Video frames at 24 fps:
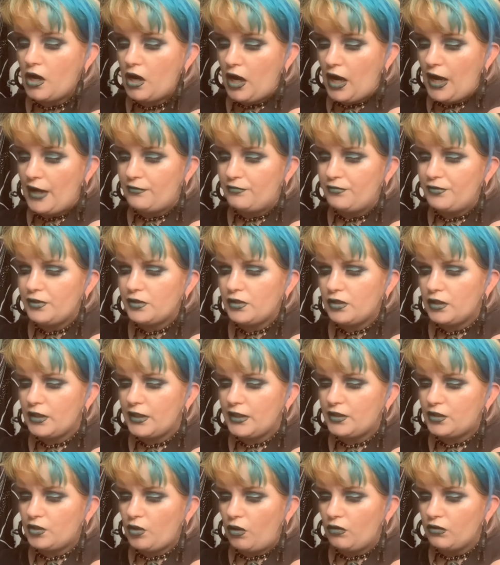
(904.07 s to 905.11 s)
I
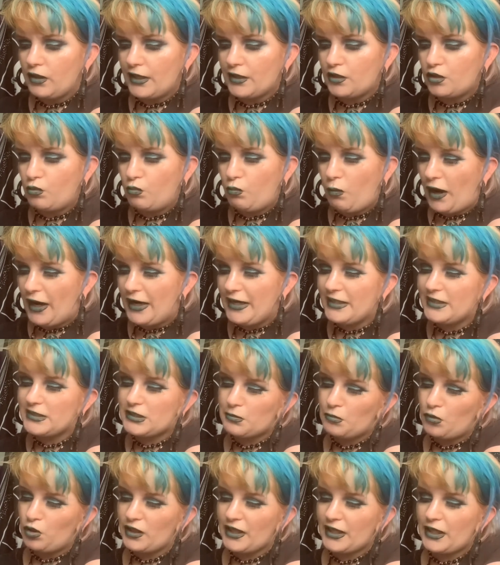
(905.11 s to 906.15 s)
really don't like the white. It's
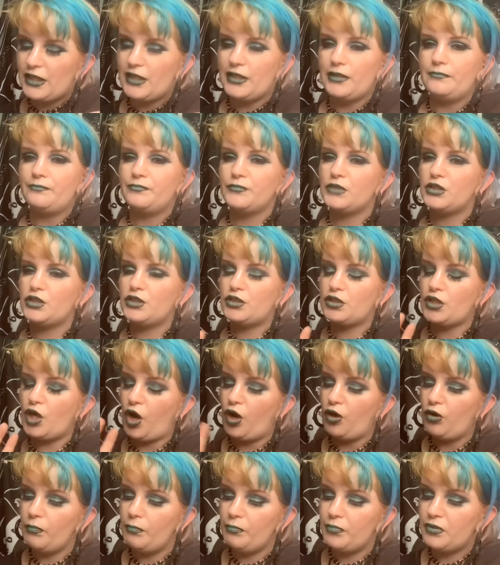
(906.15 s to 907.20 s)
more like a
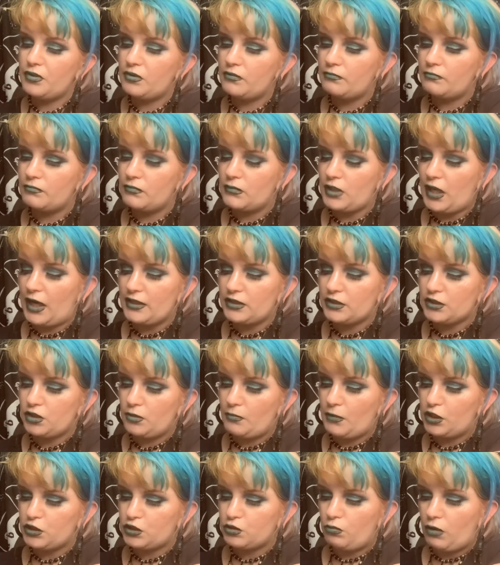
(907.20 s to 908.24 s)
taupe, not so
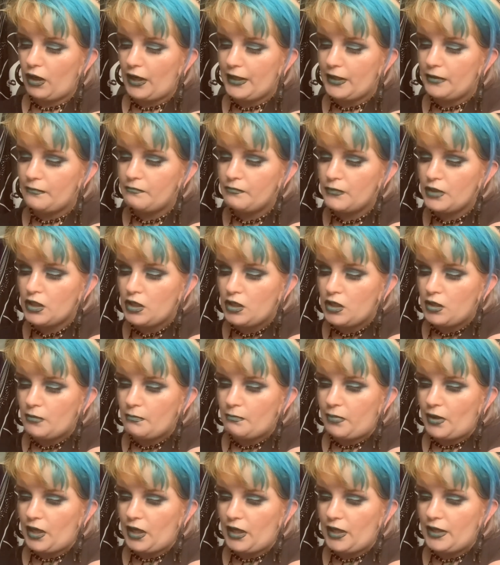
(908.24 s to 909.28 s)
much white,
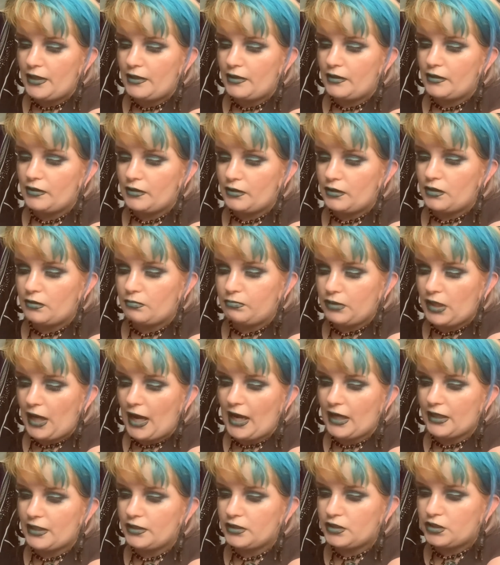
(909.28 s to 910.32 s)
but the
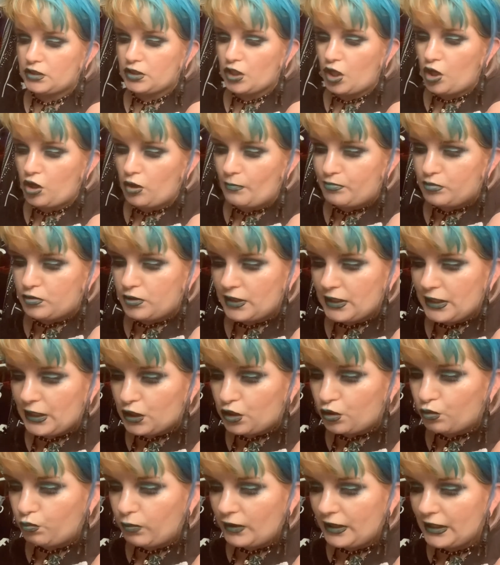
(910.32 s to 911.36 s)
black is so pretty.
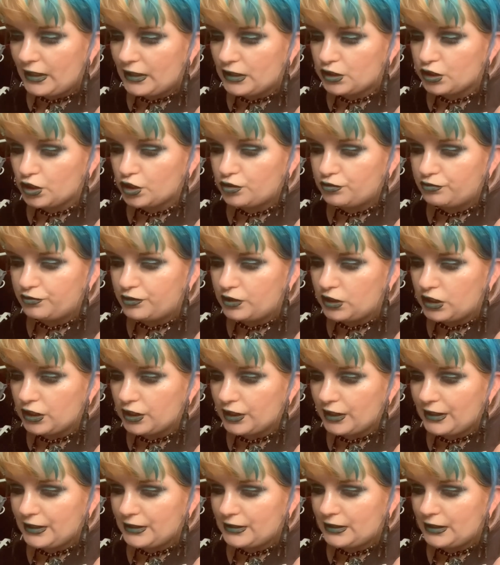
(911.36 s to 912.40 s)
The wings look
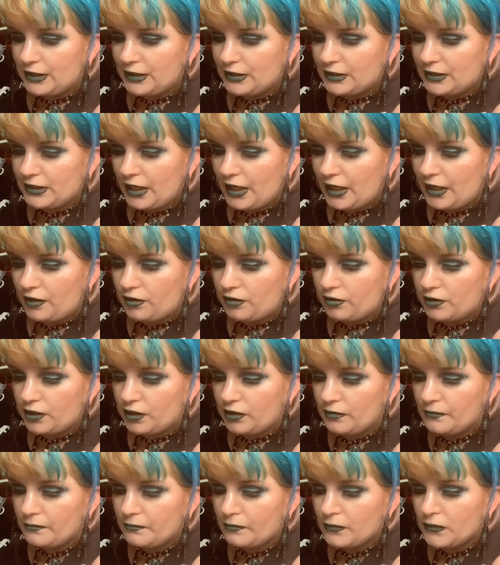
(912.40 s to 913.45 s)
really detailed.
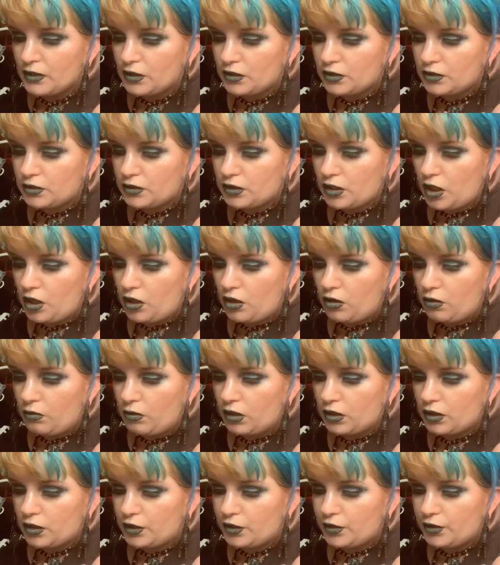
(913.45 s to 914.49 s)

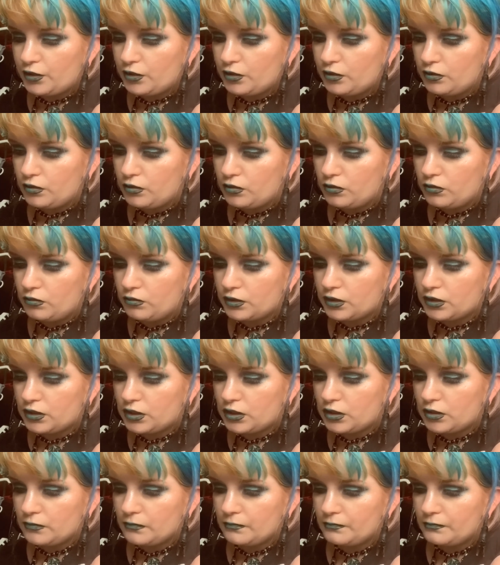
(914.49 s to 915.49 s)
So cute.